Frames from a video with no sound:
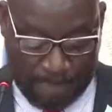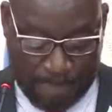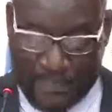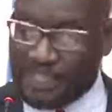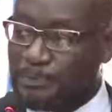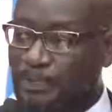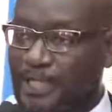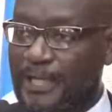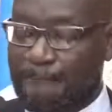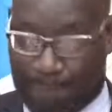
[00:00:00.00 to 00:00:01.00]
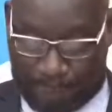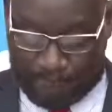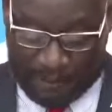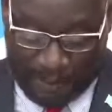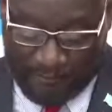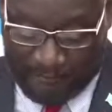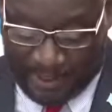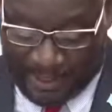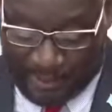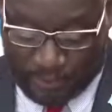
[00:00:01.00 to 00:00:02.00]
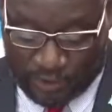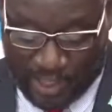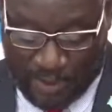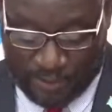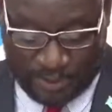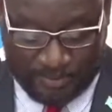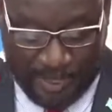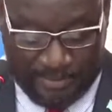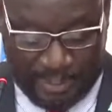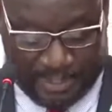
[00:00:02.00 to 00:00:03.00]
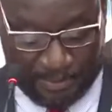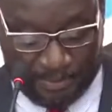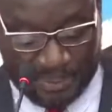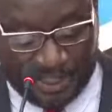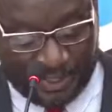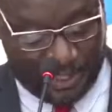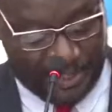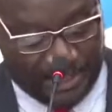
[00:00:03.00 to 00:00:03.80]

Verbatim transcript: Mr. Speaker, the government came to the House, the Prime Minister presented his,